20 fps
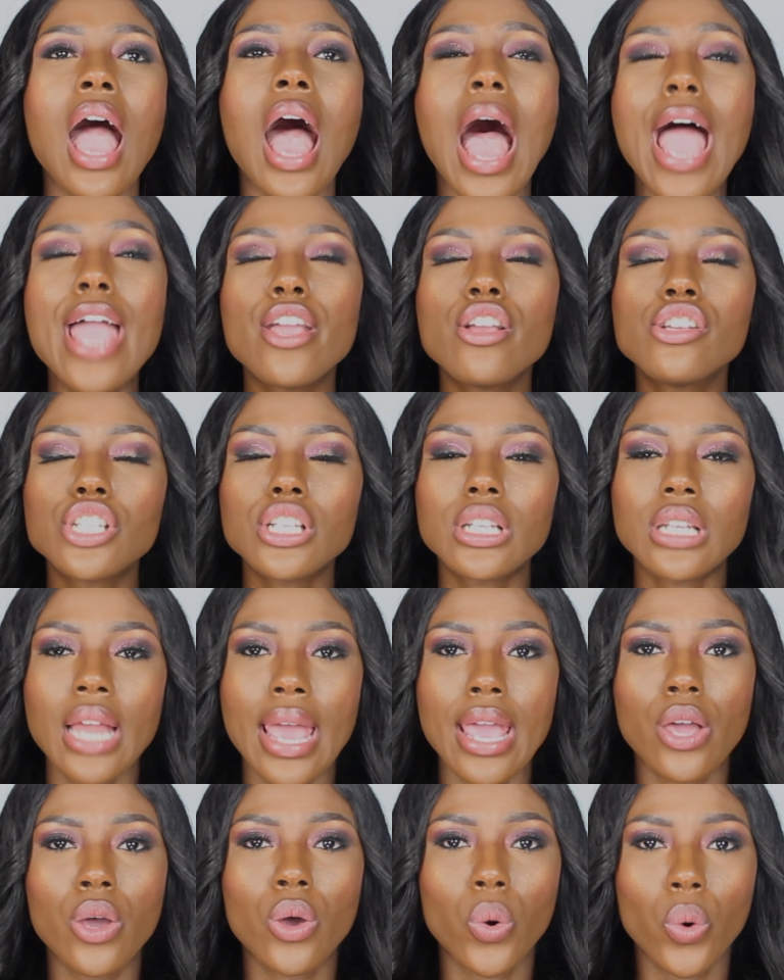I usually
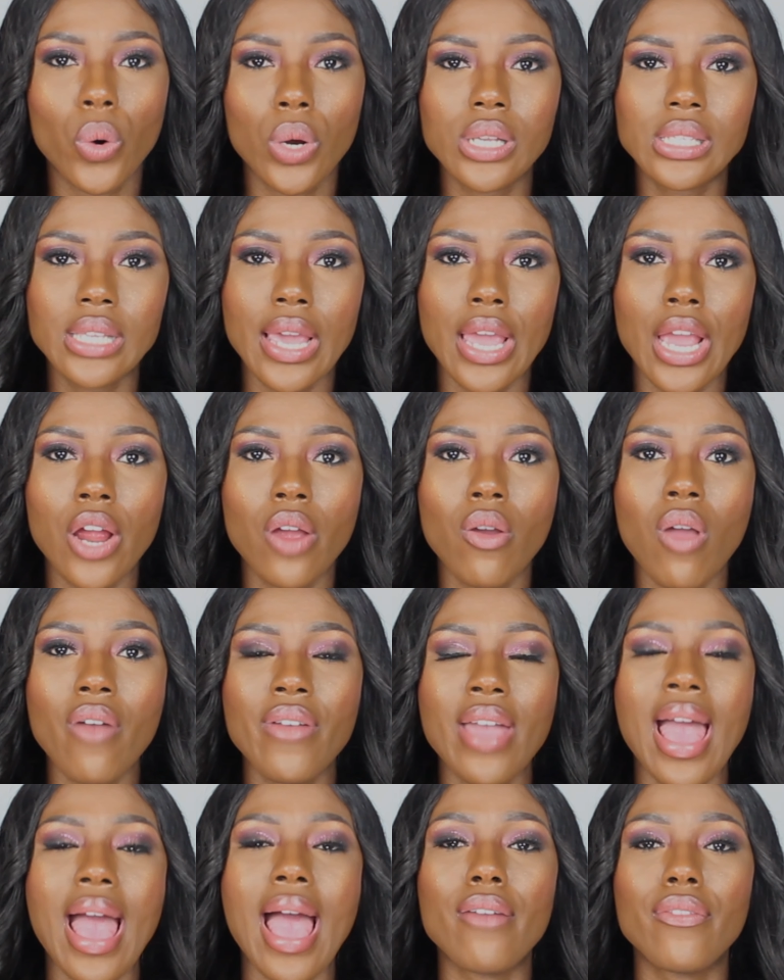like coarse hair
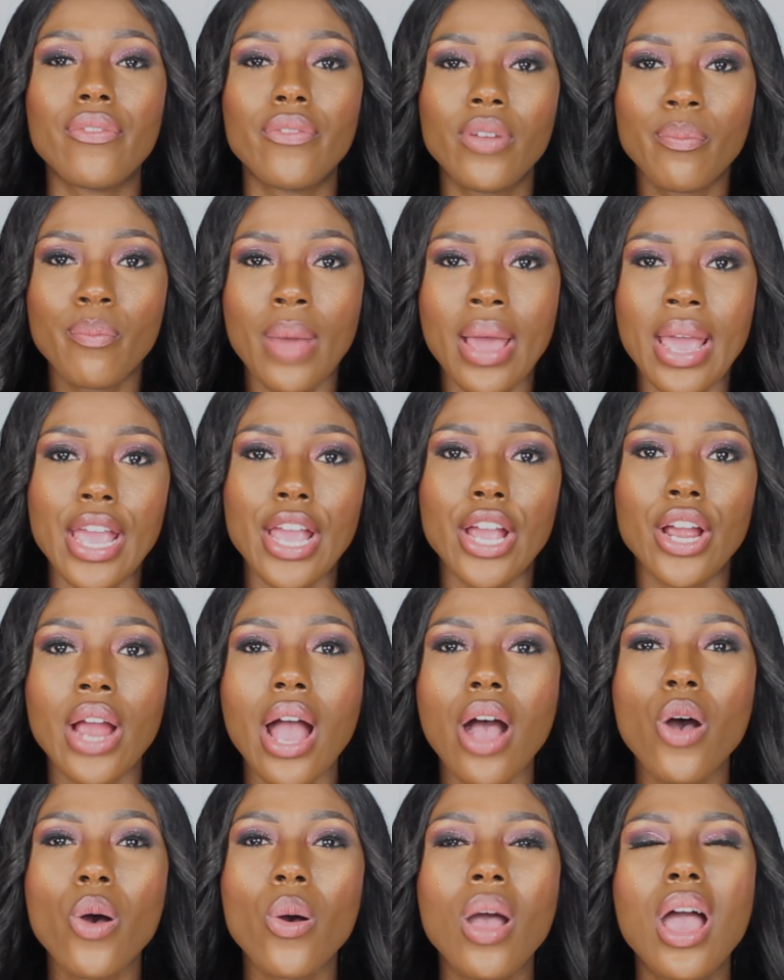if I have my hair
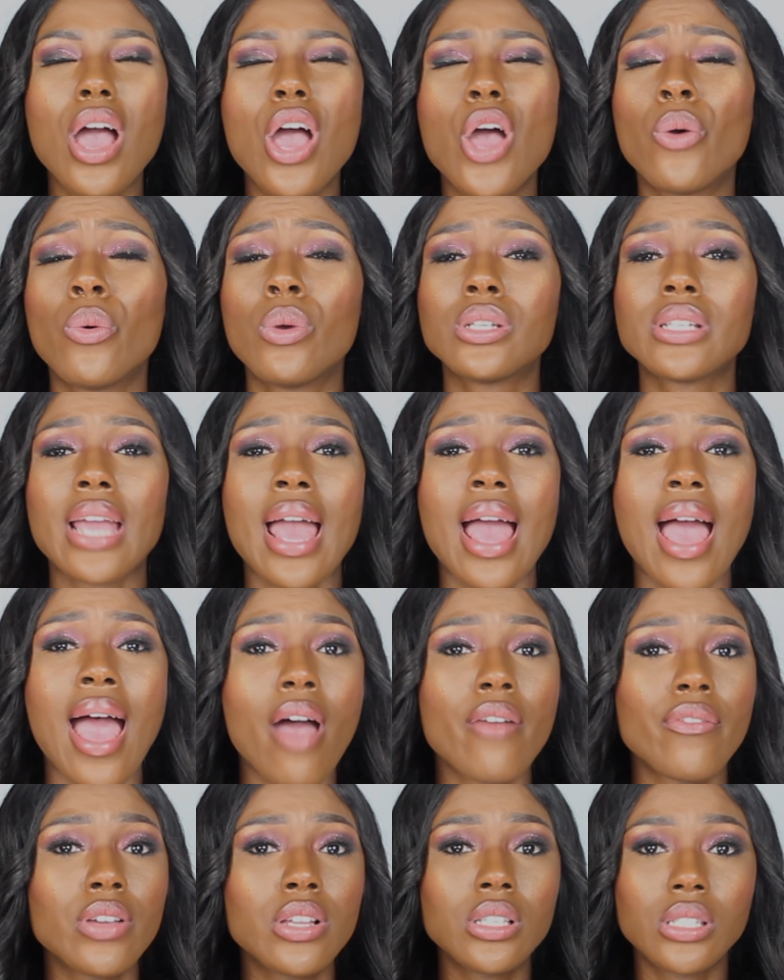out, which I
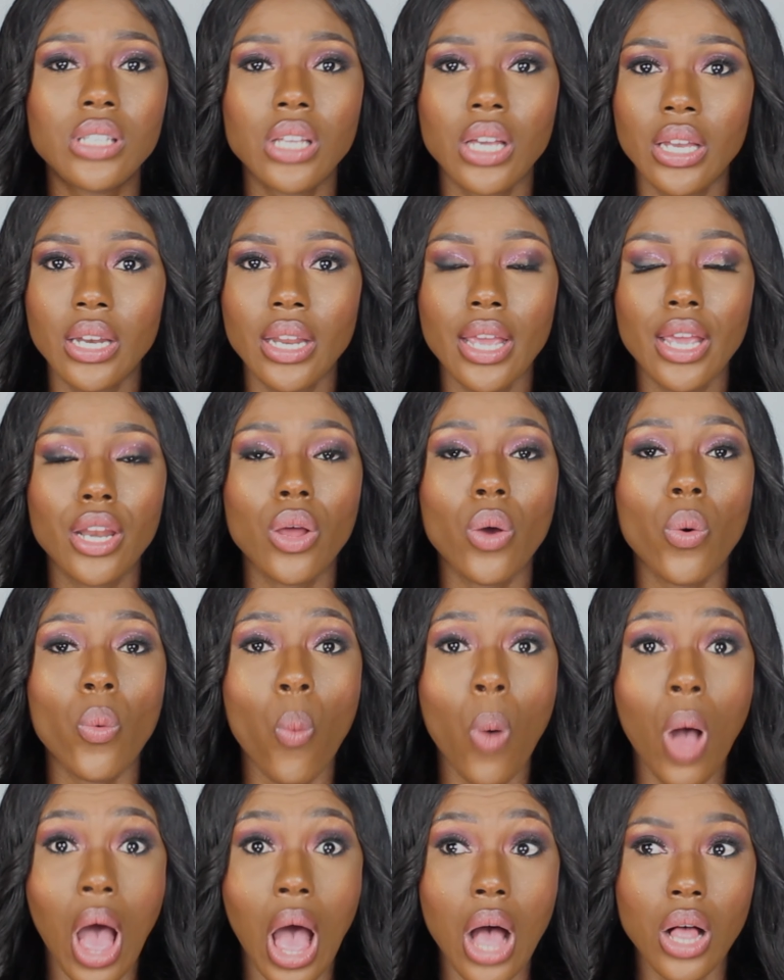haven't done in a
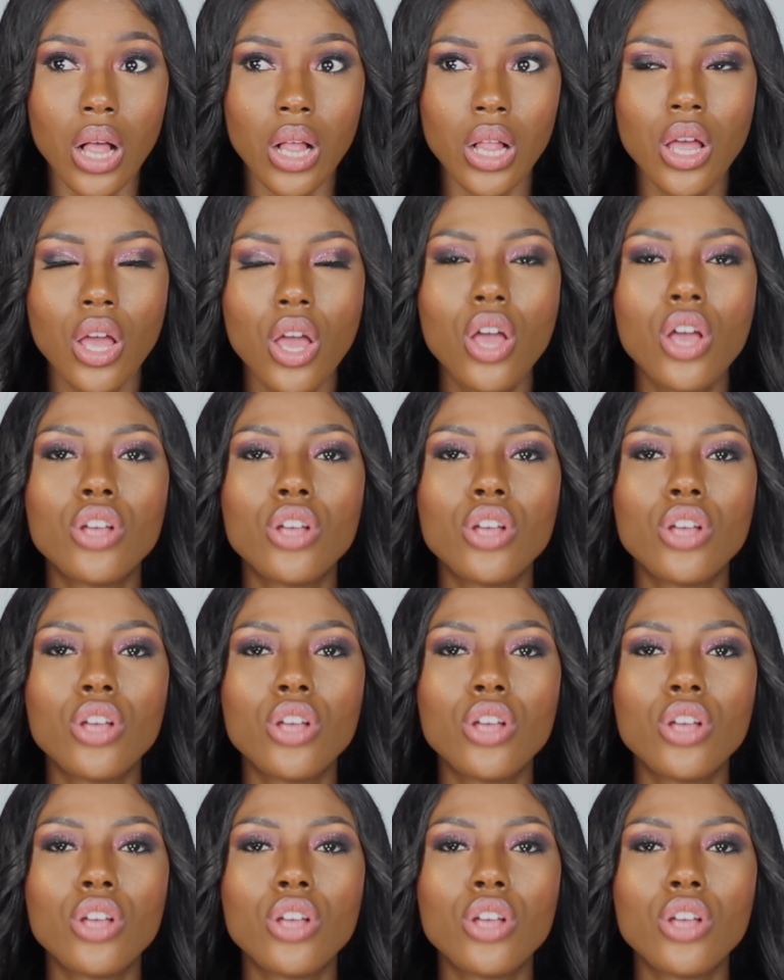while.